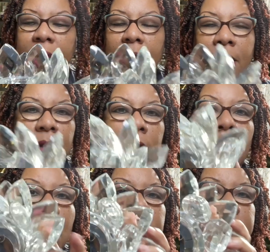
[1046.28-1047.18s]

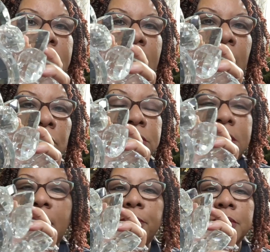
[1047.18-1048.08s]
large candle
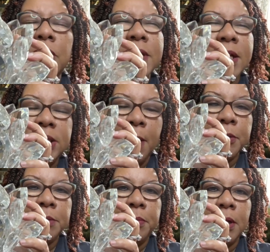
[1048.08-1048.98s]
taper, or not
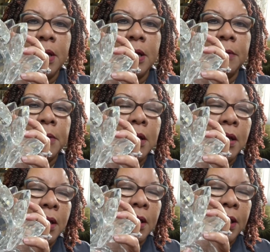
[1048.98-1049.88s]
tapers, but
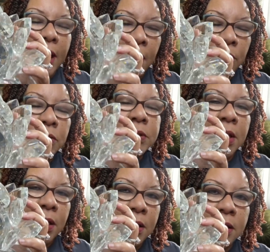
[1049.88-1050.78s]
candles
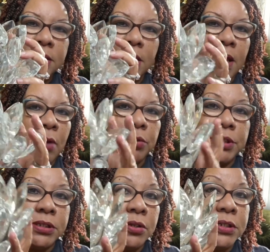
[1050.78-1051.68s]
in this, and it would
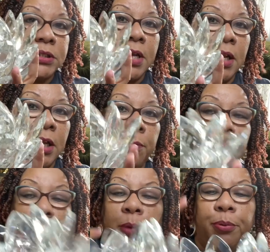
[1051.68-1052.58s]
just look stunningly
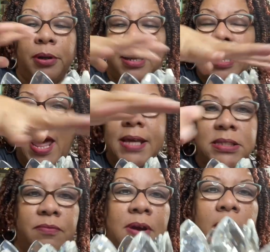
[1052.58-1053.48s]
beautiful. You could put
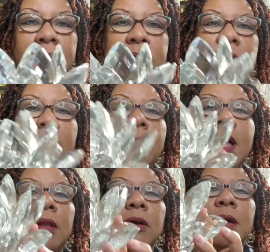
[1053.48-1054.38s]
lights around this.
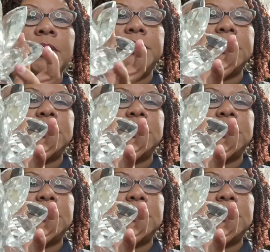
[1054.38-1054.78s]
Look how much is